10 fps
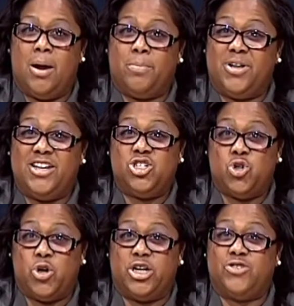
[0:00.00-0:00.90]
please
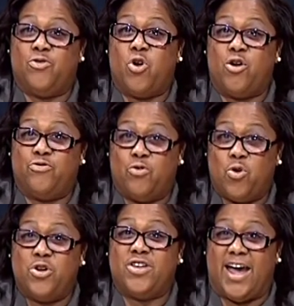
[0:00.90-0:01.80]
join us for our
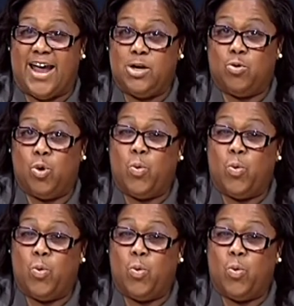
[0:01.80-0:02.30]
4th annual